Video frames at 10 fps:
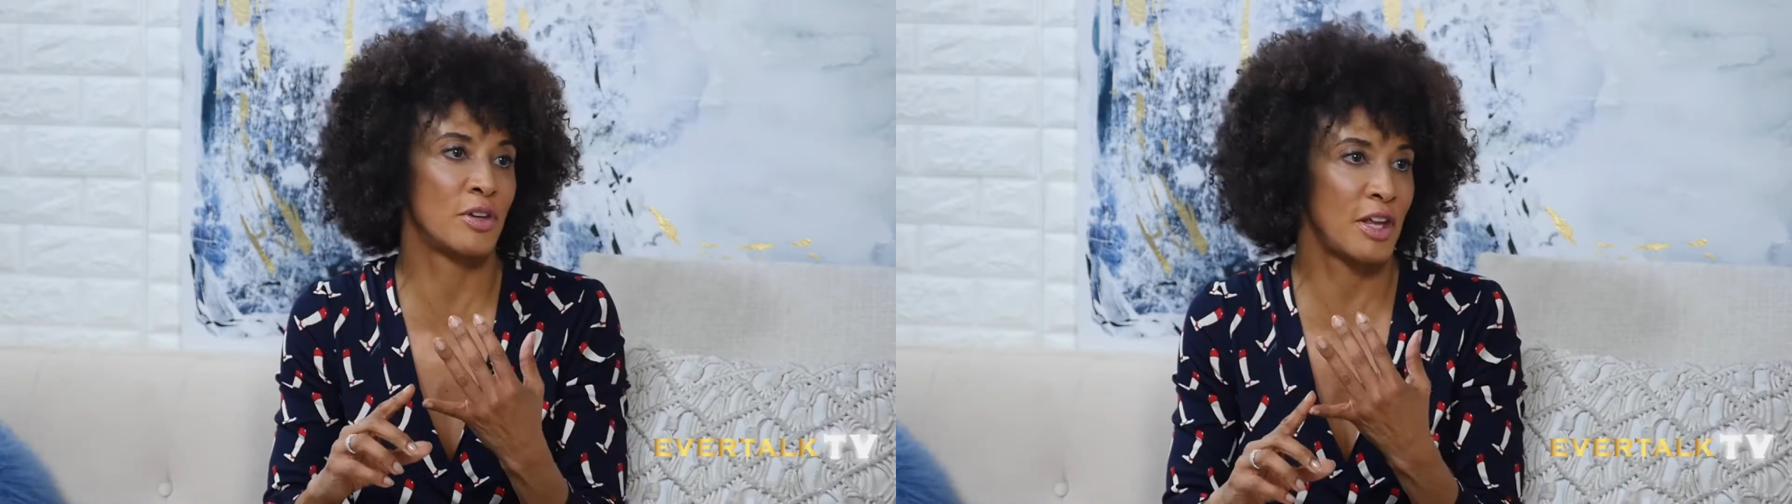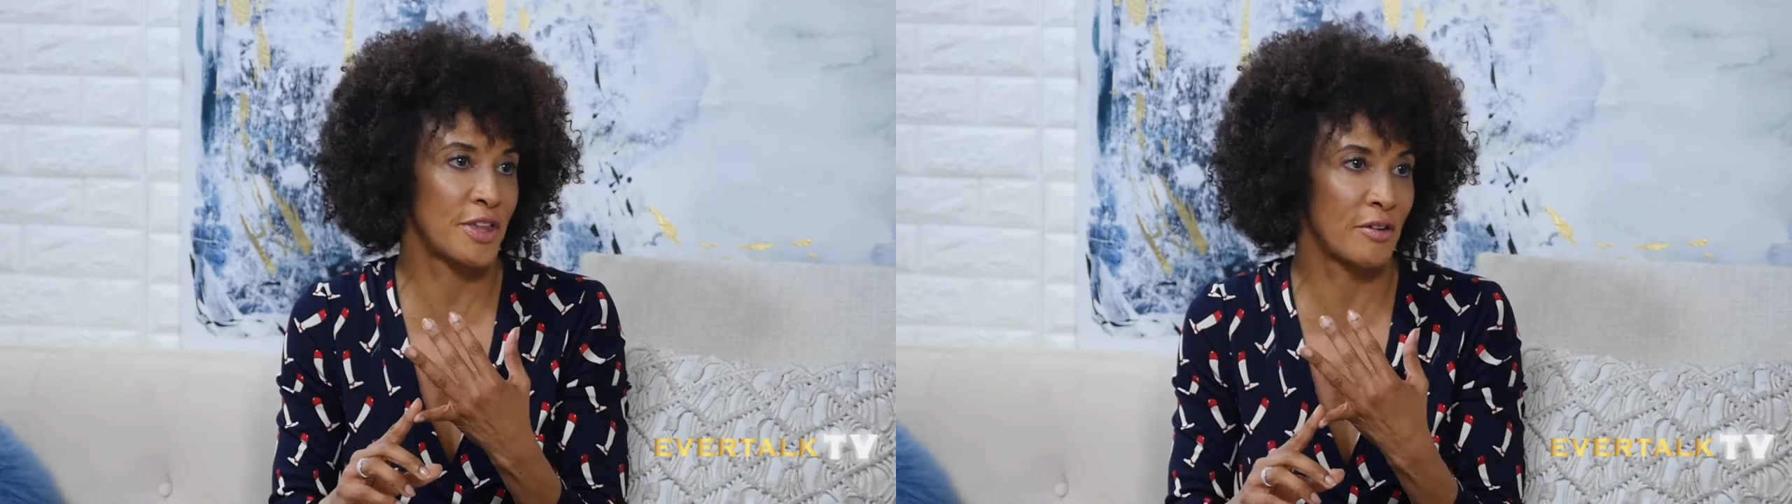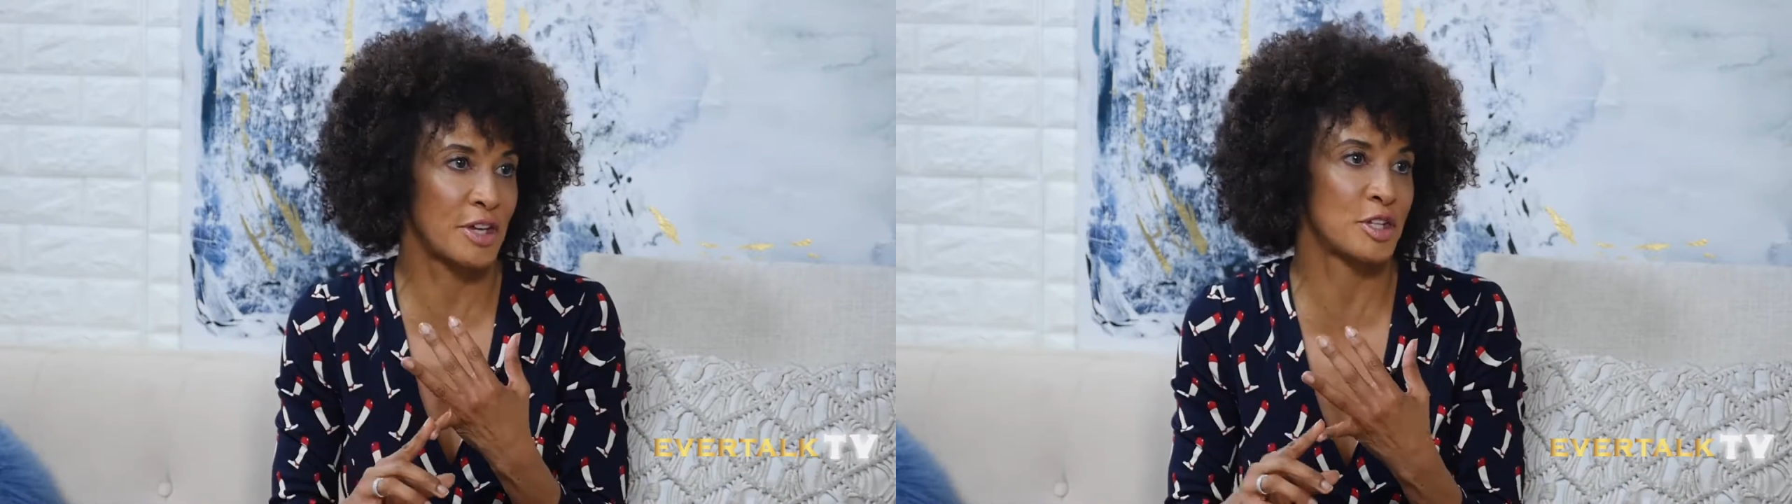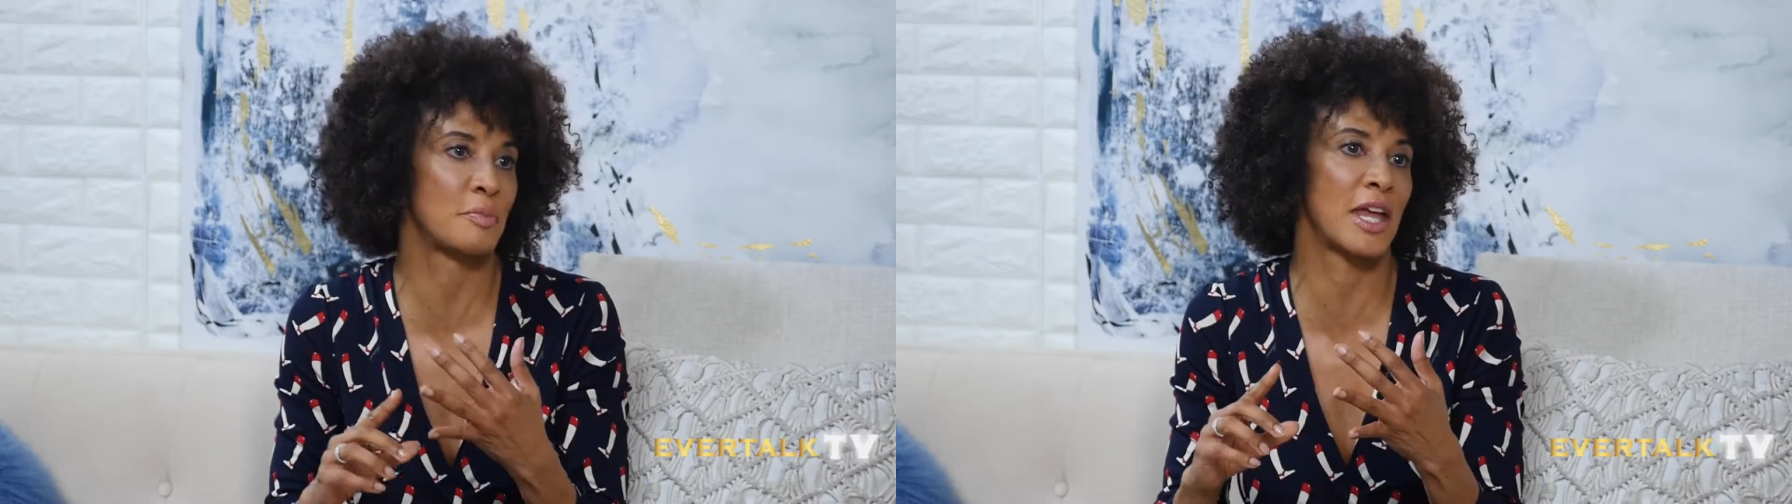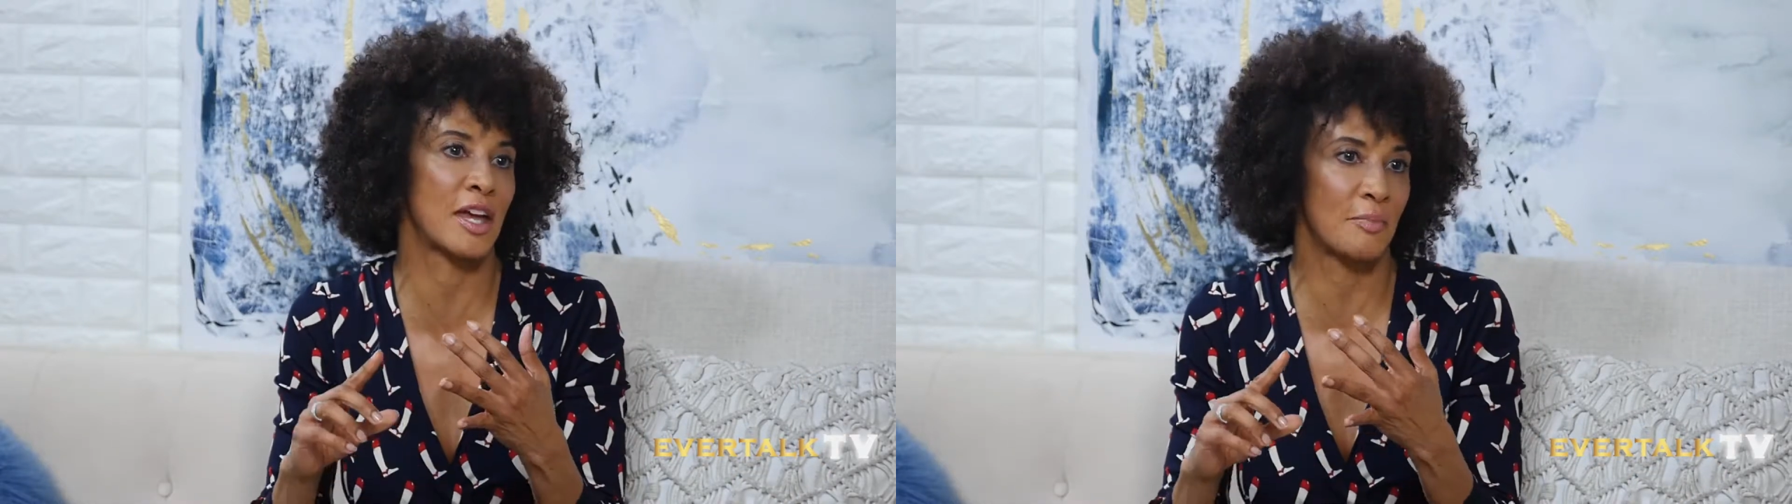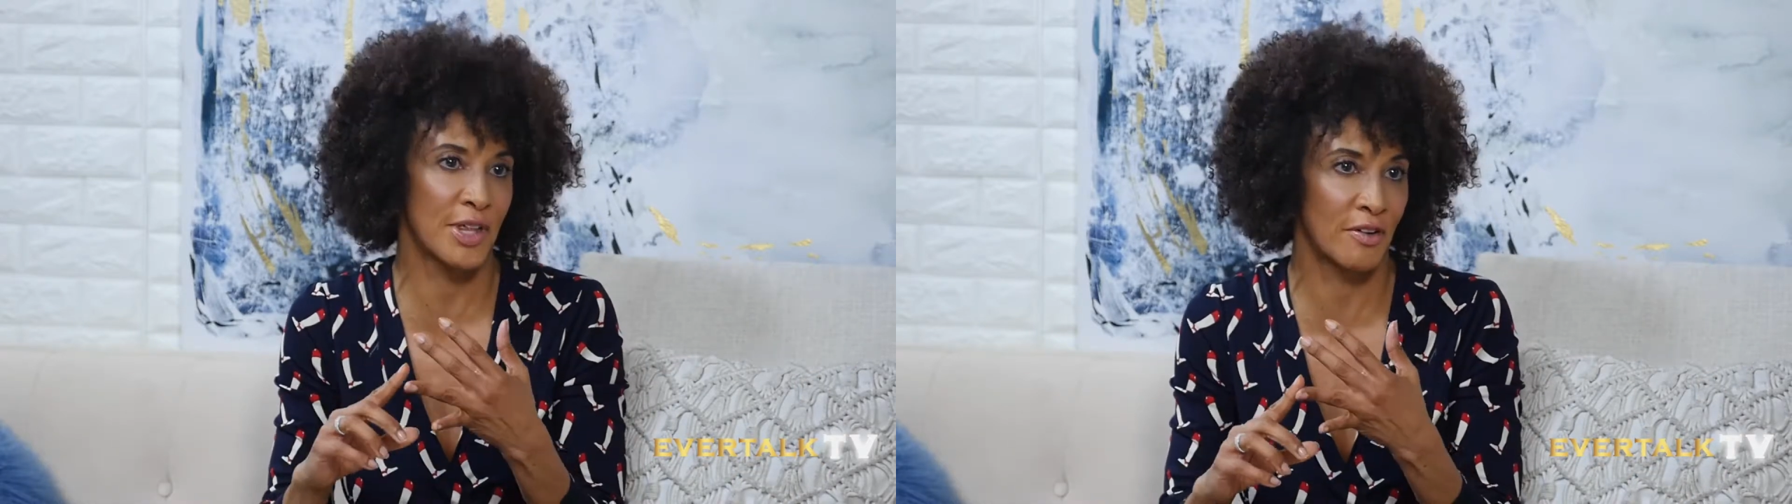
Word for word: beauty, they're into makeup,